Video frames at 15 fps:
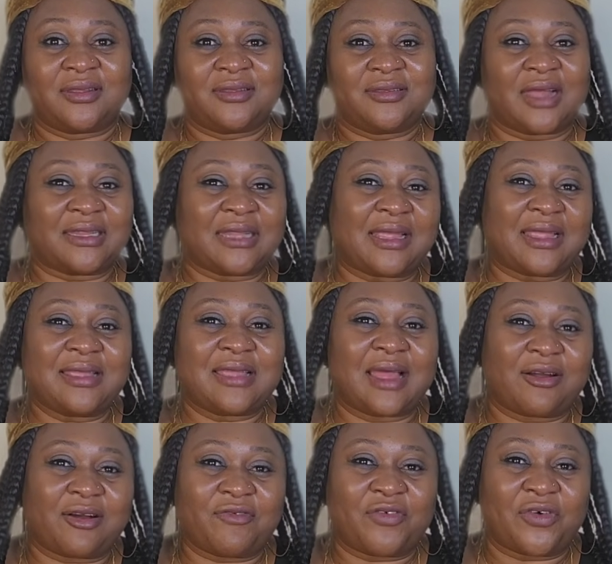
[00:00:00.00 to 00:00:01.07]
You are taking
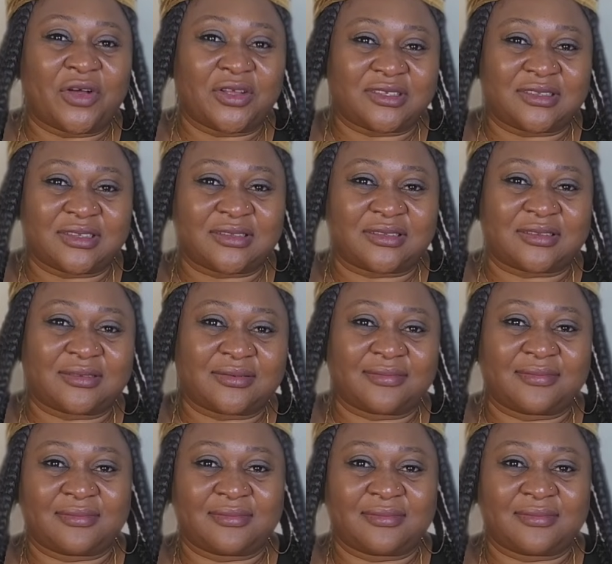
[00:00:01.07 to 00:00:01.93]
care of horses.